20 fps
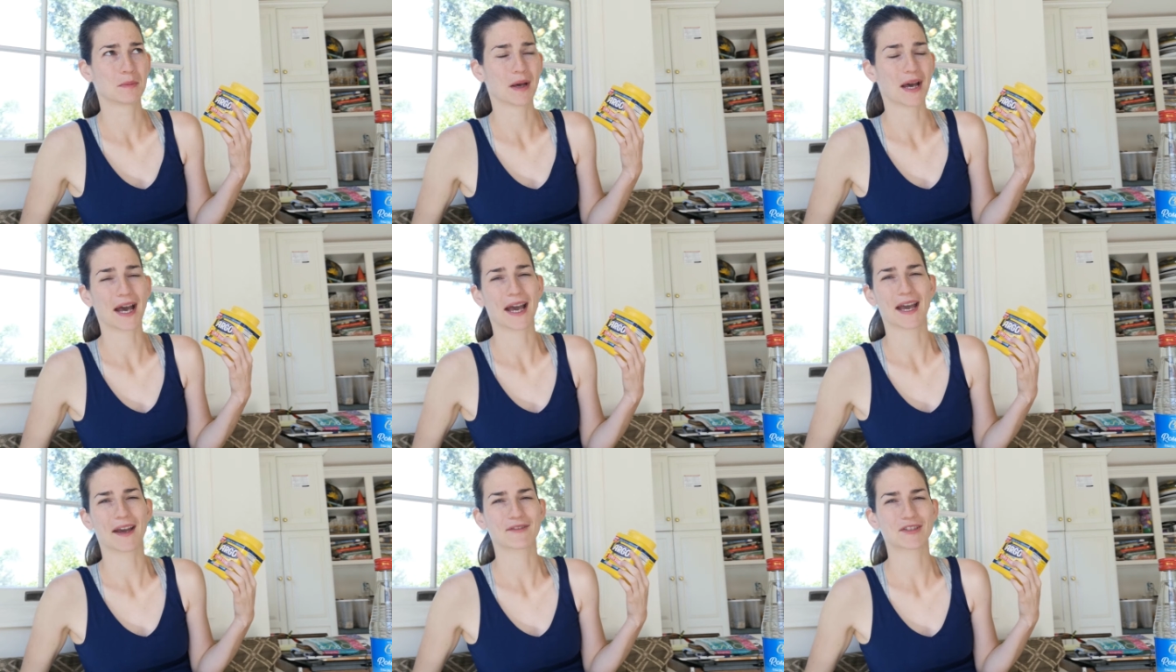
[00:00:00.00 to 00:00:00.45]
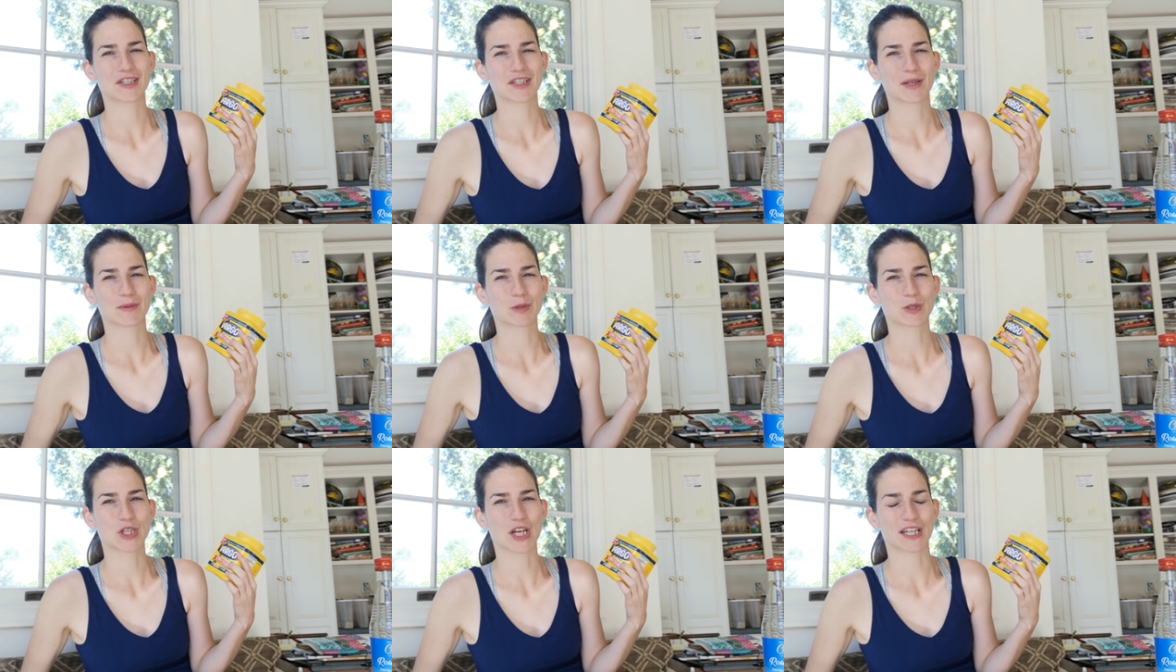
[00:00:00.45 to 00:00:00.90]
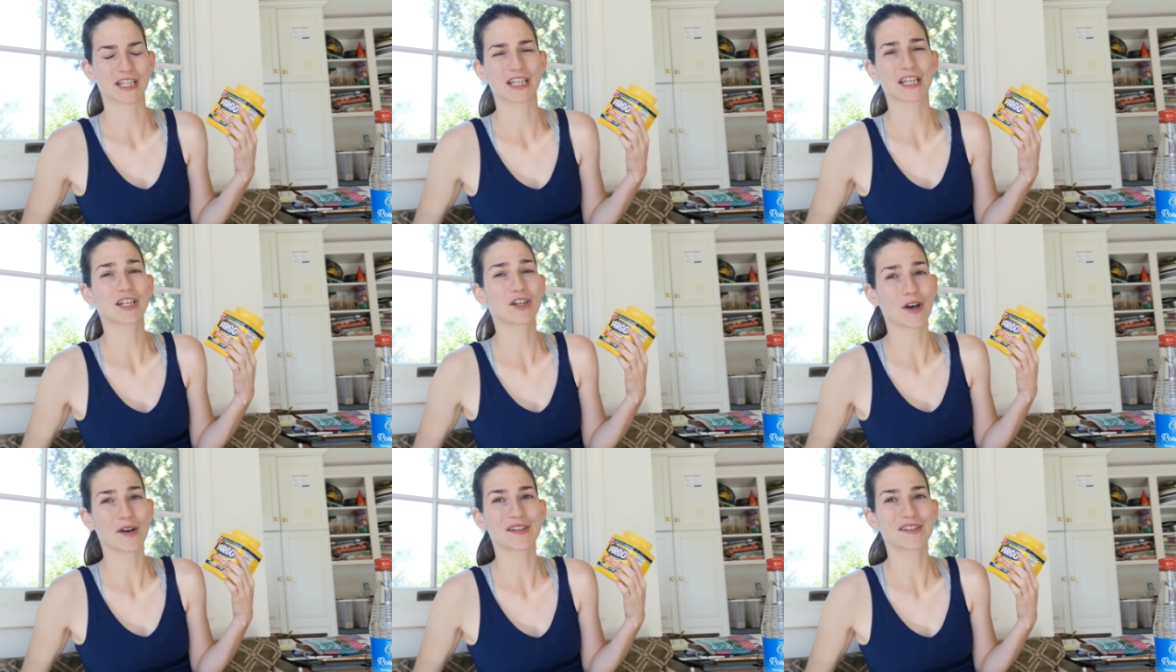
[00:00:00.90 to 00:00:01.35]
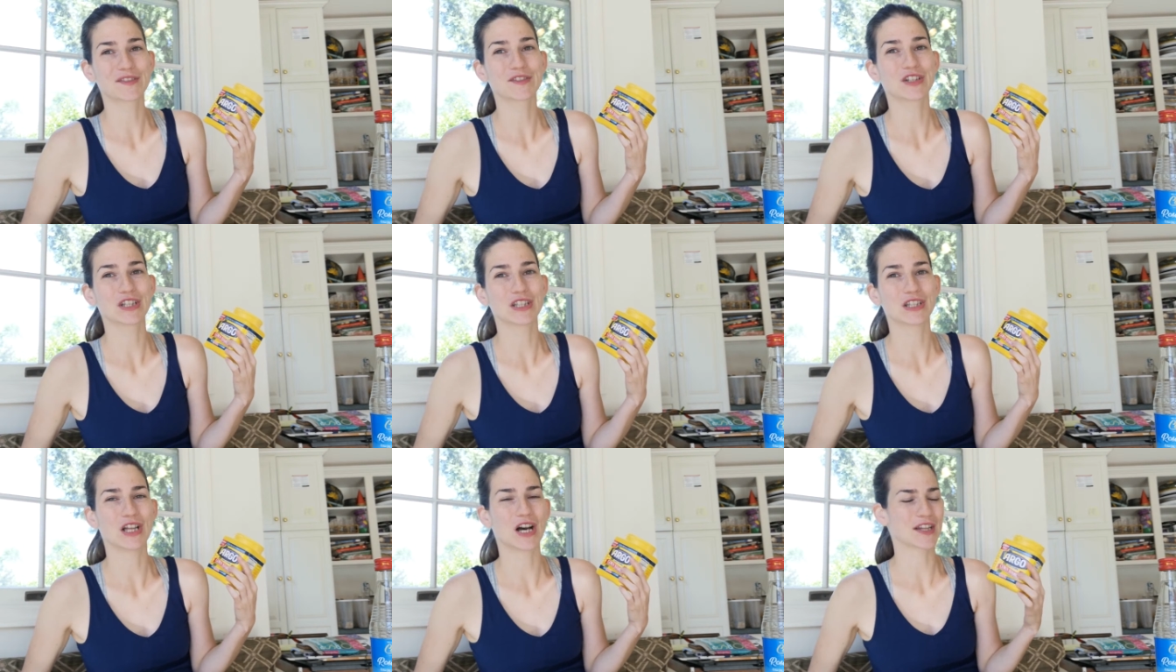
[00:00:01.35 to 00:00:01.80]
I have to double check. It calls for
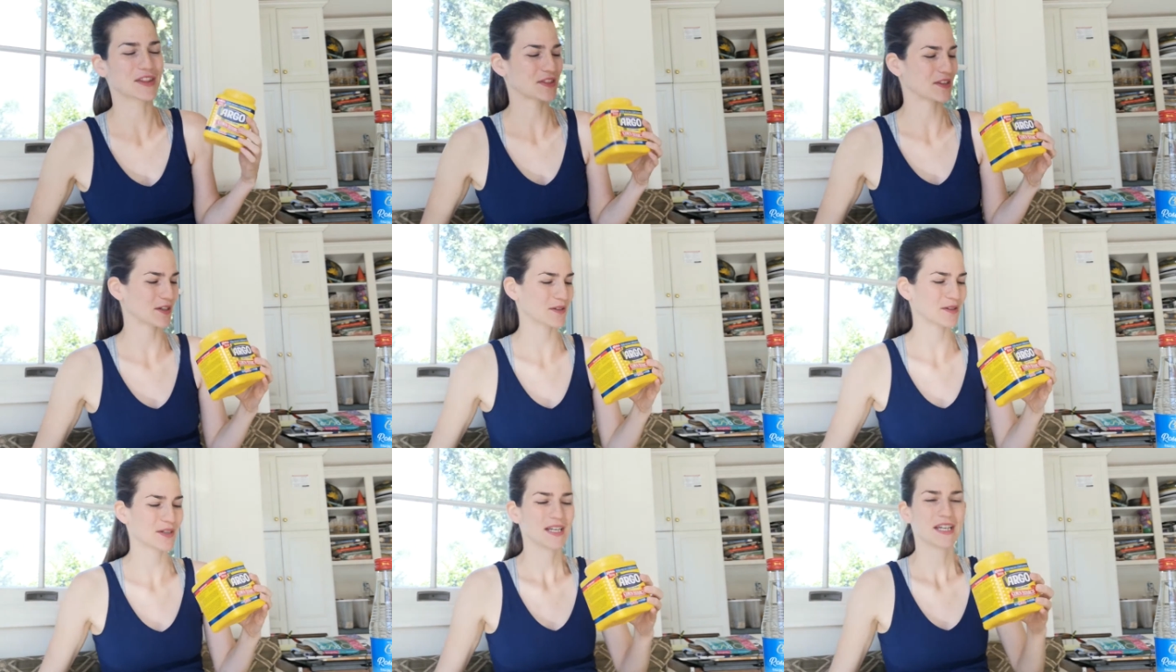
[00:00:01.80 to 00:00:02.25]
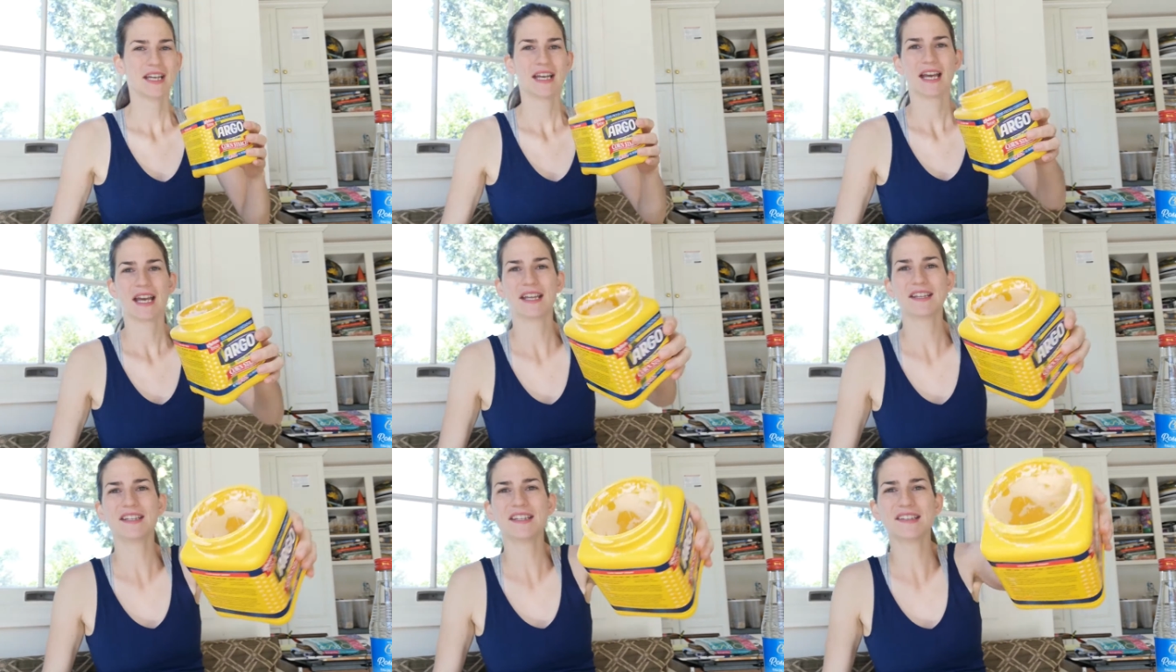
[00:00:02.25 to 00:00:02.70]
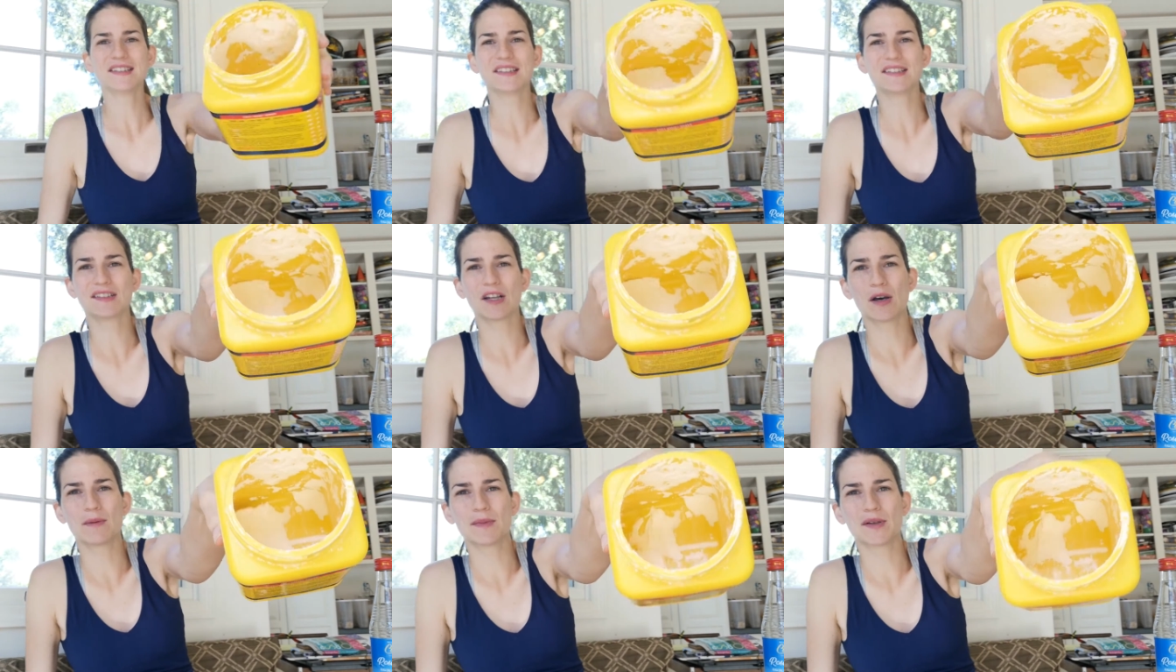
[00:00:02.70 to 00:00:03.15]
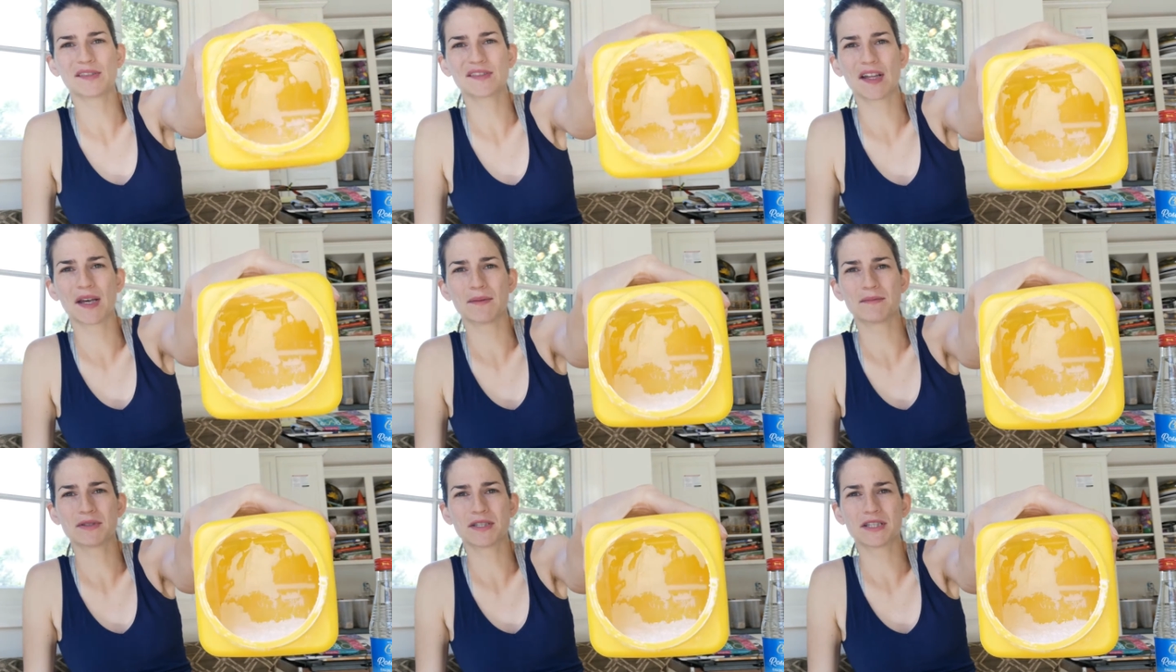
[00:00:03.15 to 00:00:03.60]
a lot though. And this is almost
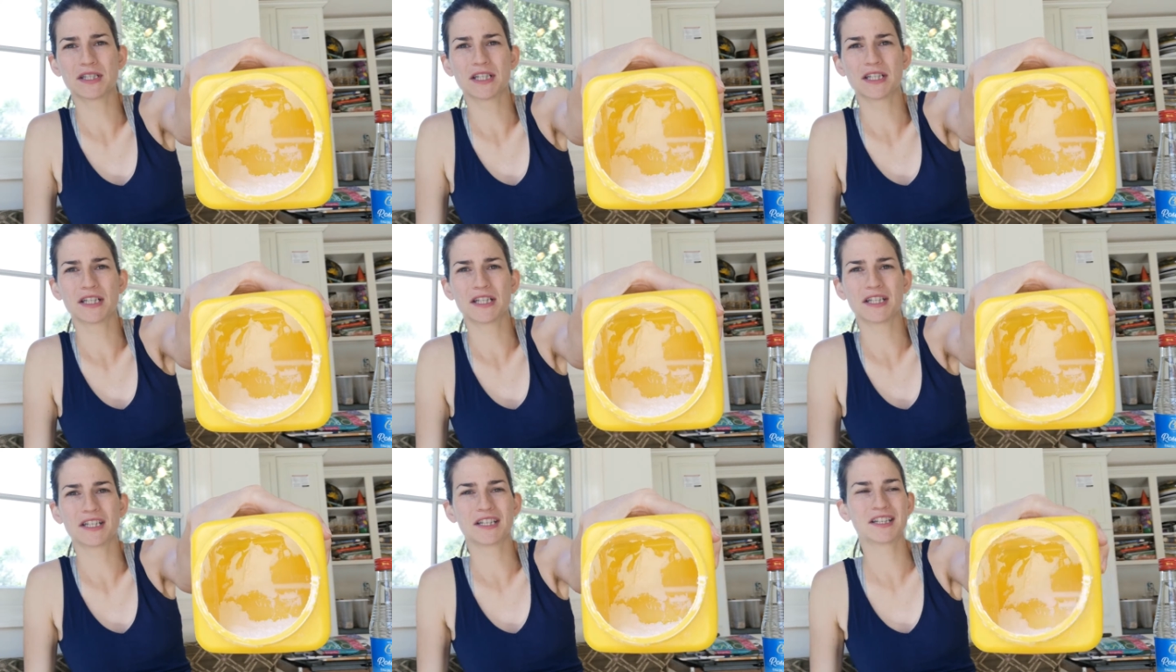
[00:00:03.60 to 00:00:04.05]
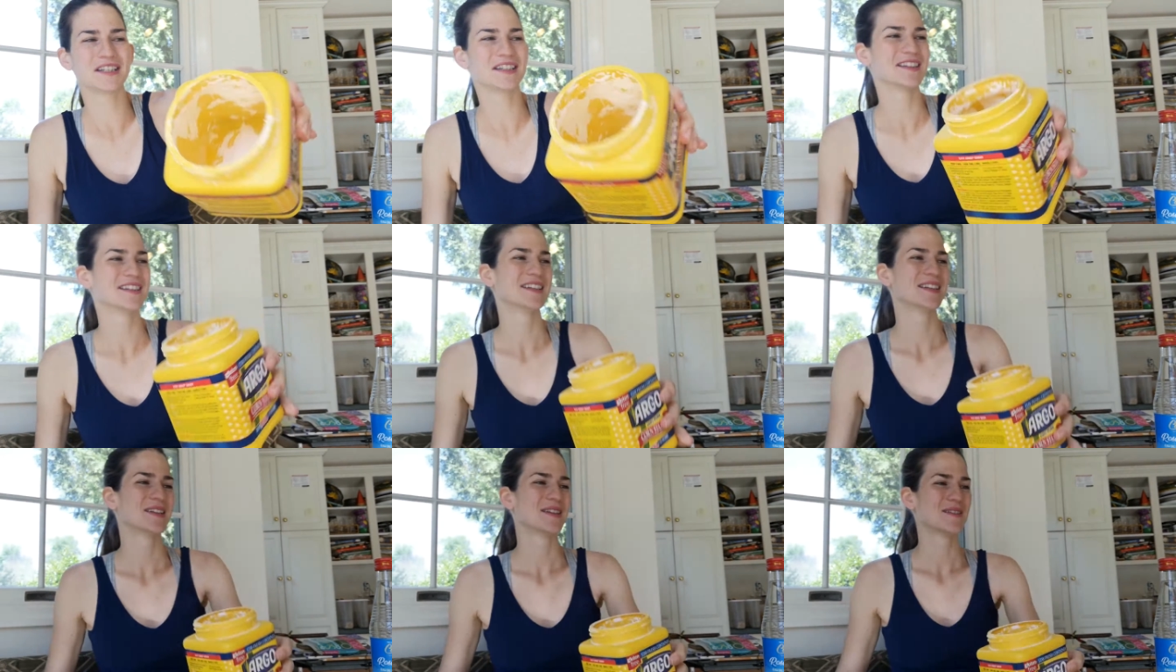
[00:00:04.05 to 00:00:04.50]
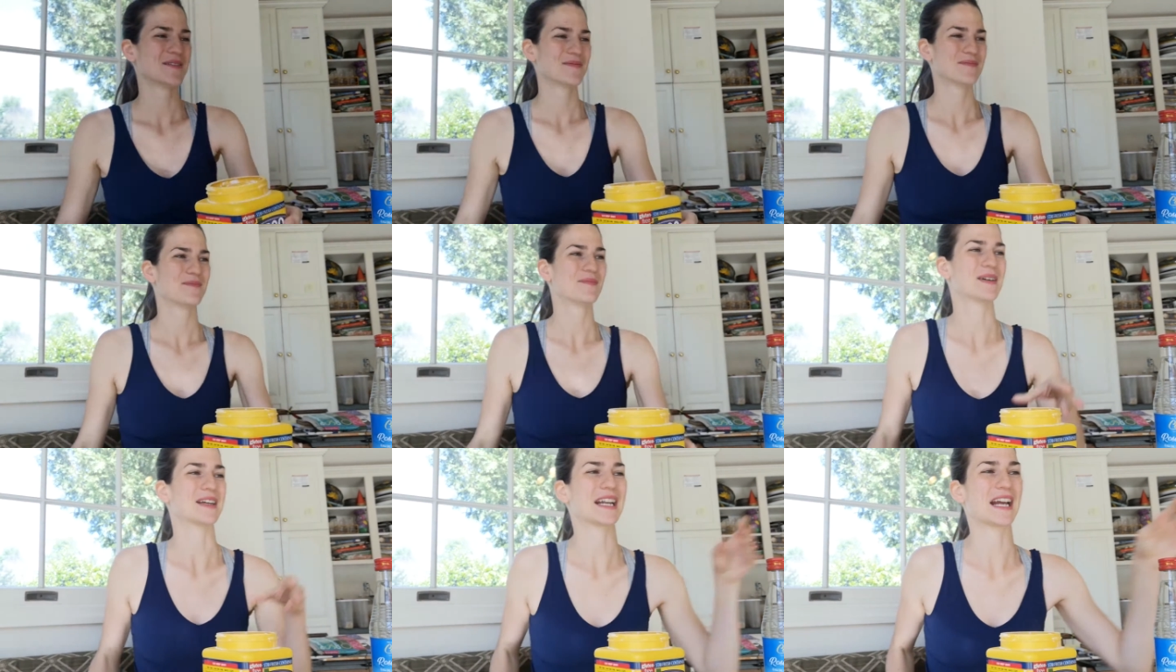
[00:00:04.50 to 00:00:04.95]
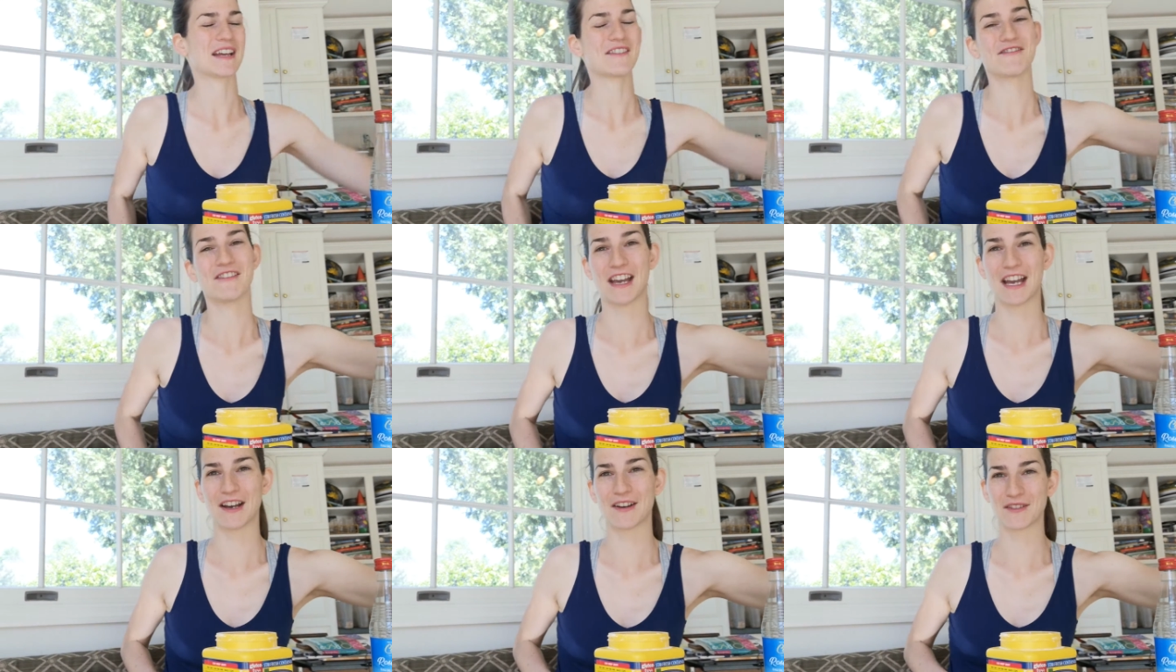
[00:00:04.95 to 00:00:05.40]
empty. But I
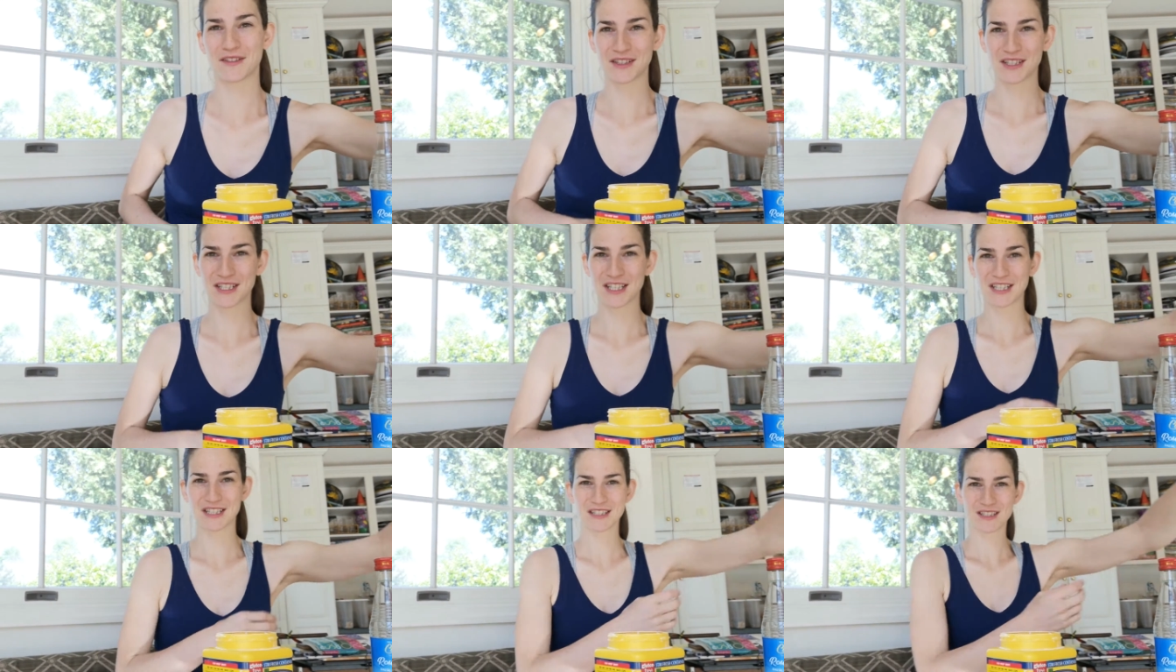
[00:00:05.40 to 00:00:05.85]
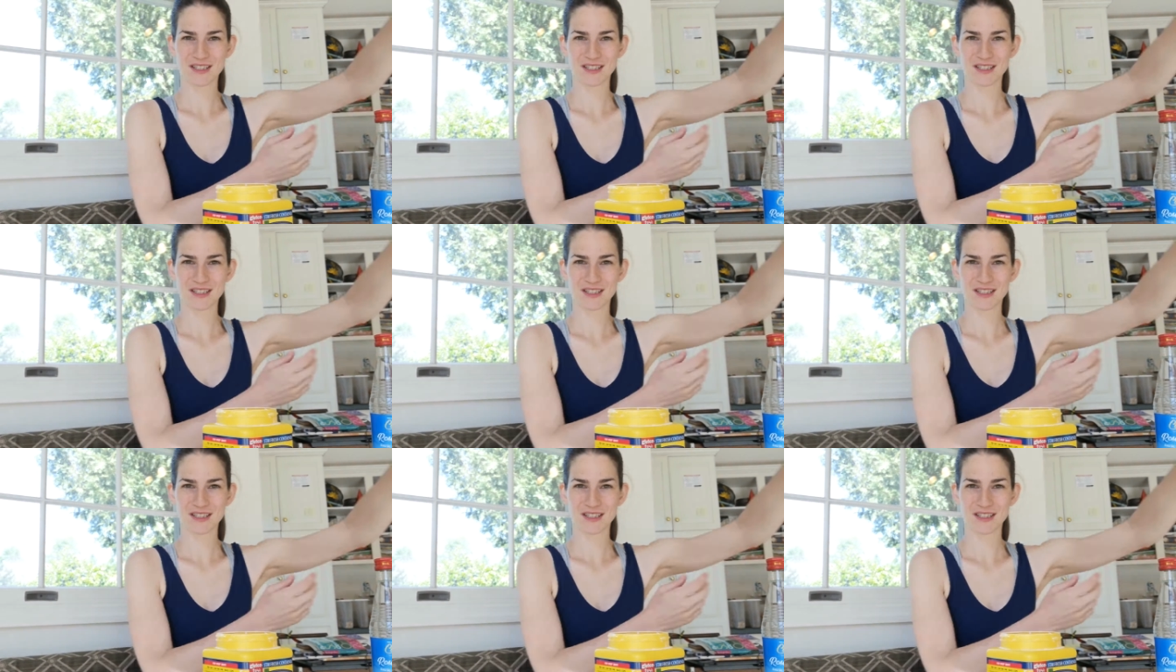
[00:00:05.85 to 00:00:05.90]
found